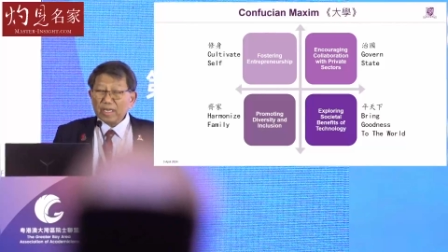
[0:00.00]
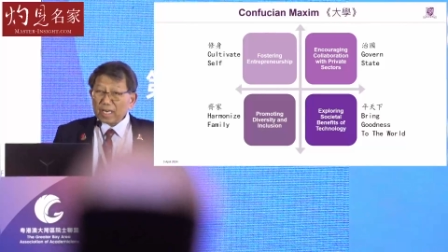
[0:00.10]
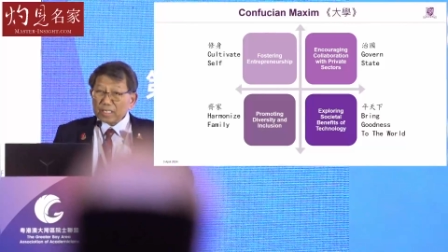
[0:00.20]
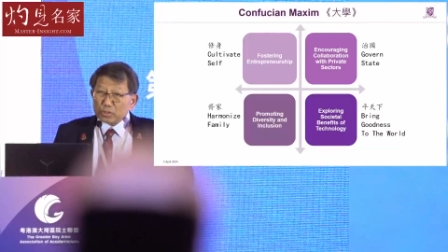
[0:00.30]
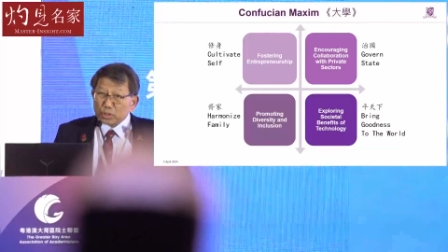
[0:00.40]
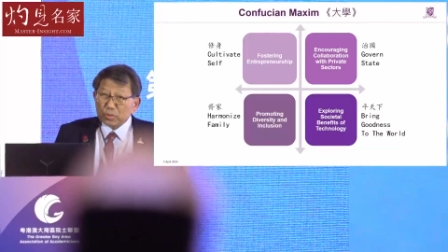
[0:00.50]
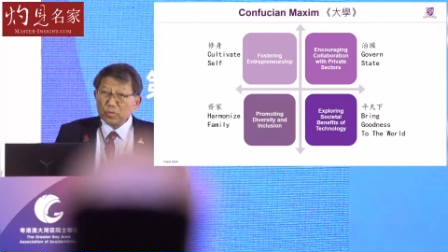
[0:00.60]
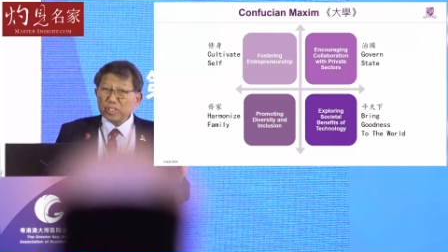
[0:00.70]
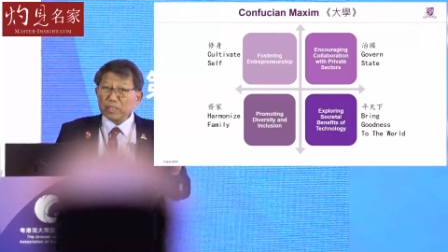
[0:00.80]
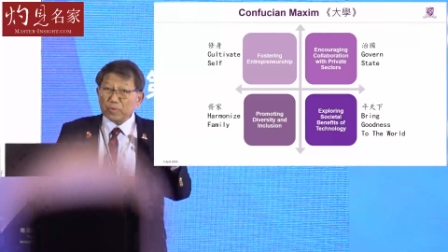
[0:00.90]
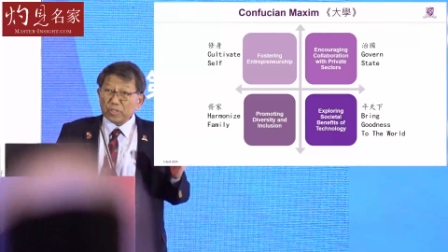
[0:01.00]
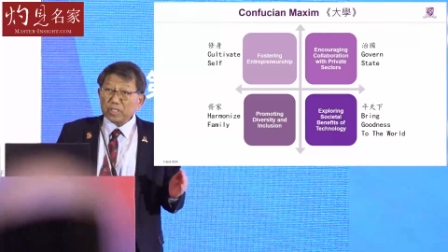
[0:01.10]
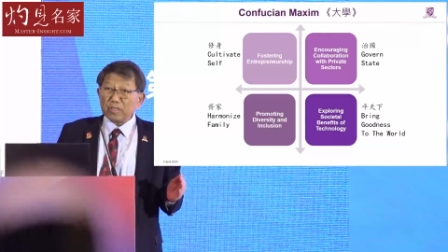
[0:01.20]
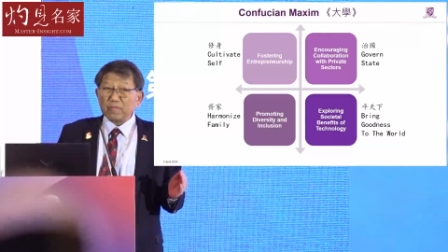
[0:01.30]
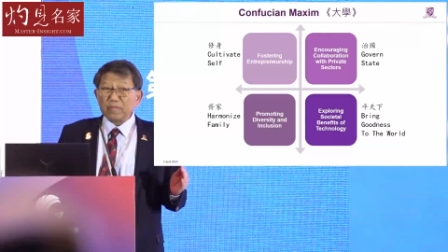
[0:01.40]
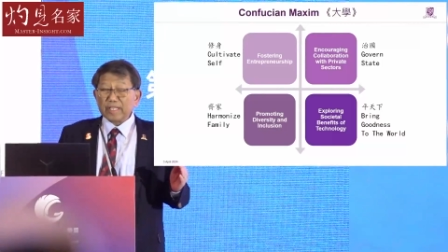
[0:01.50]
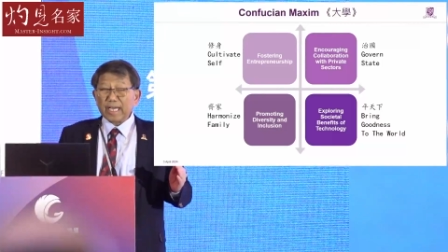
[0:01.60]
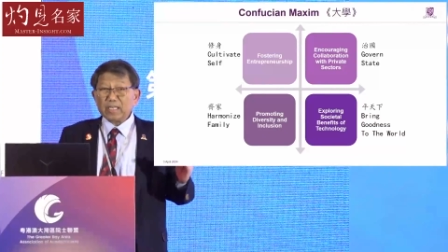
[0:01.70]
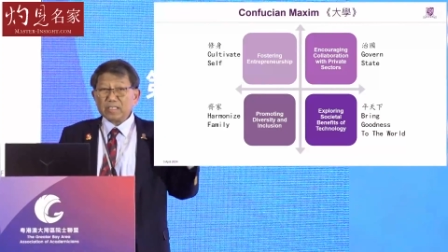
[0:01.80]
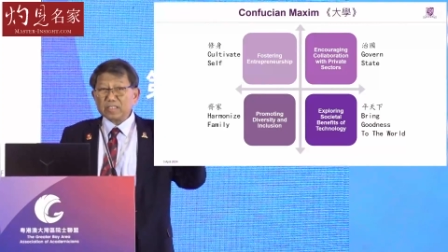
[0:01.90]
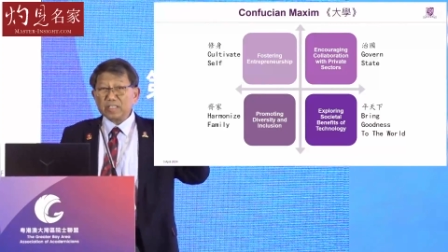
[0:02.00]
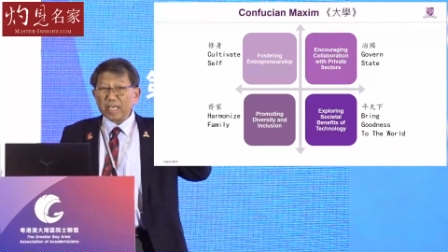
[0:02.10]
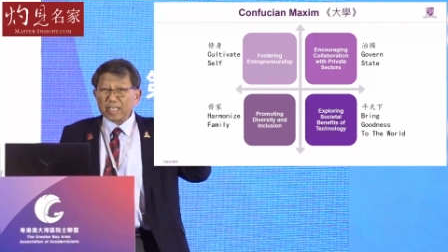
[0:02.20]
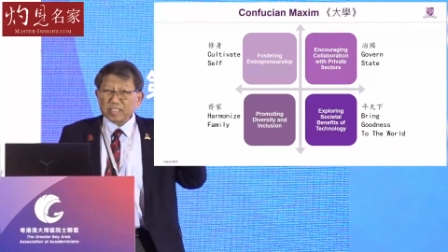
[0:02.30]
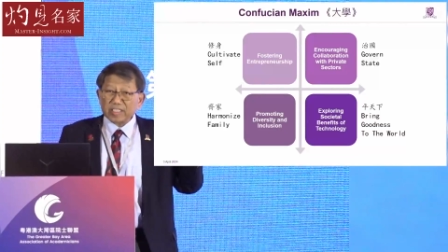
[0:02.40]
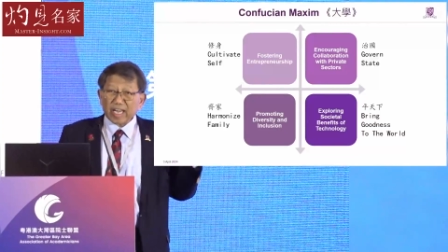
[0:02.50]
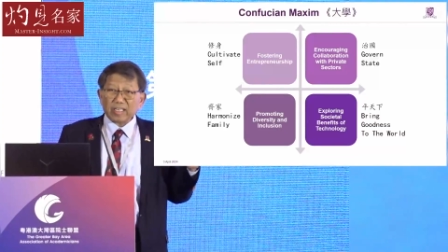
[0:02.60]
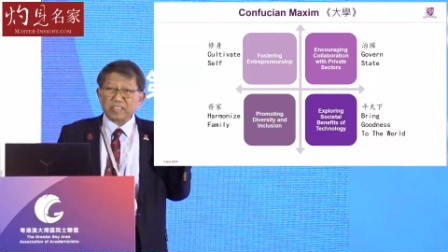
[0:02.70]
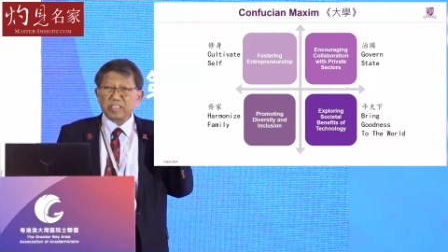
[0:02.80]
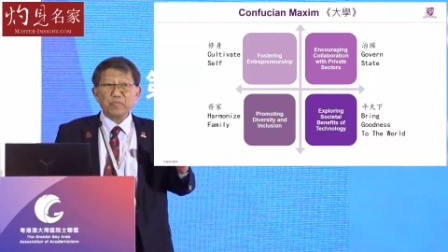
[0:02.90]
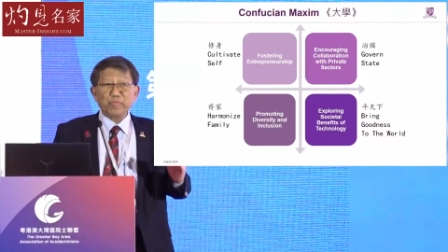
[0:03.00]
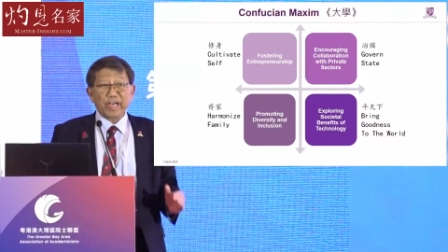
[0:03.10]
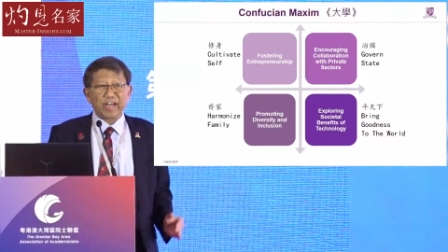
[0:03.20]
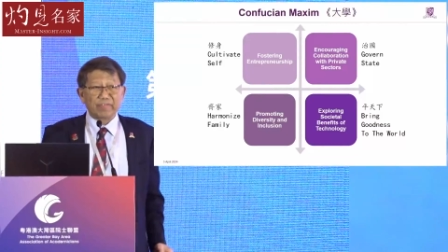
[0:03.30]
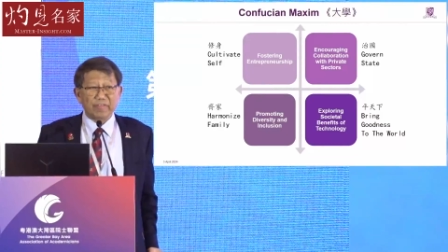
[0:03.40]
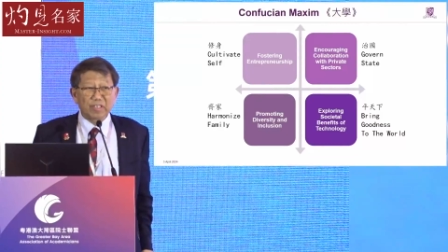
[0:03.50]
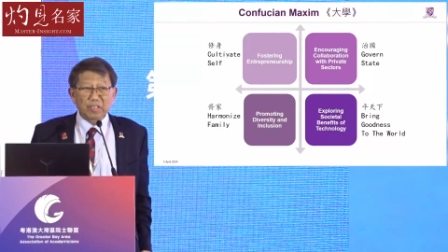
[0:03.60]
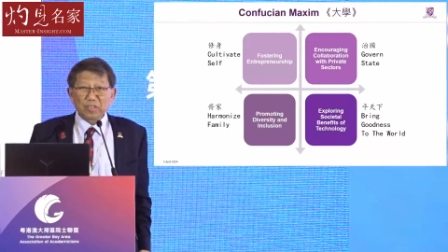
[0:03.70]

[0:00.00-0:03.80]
And I truly believe that is the exact same path